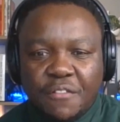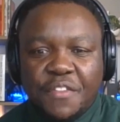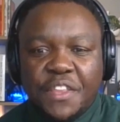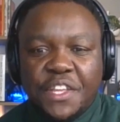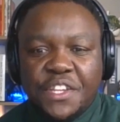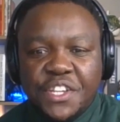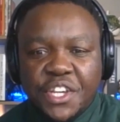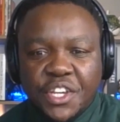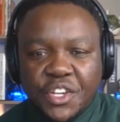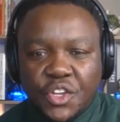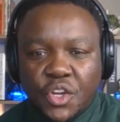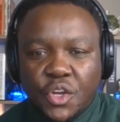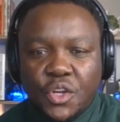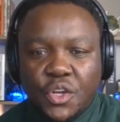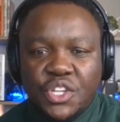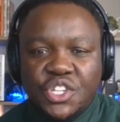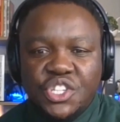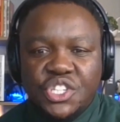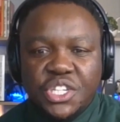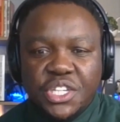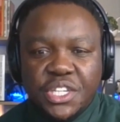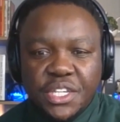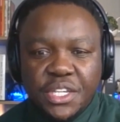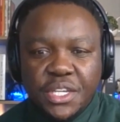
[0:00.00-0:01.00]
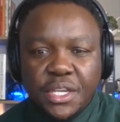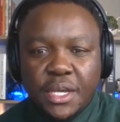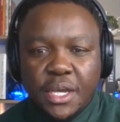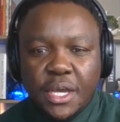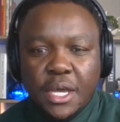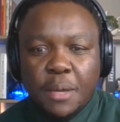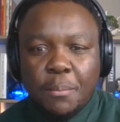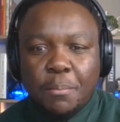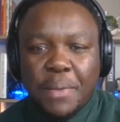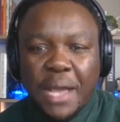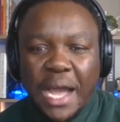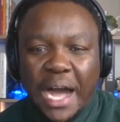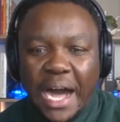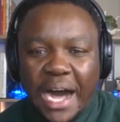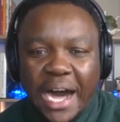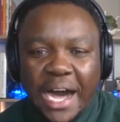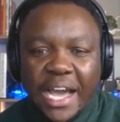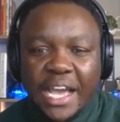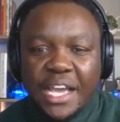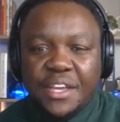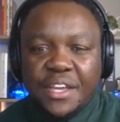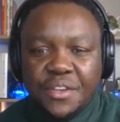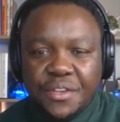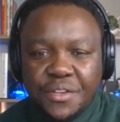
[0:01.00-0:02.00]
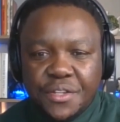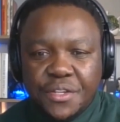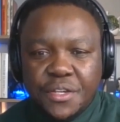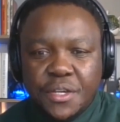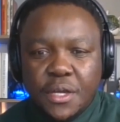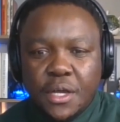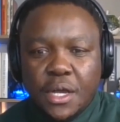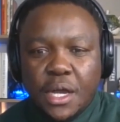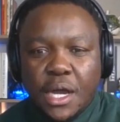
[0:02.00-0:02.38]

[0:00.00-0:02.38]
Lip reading: of the technology behind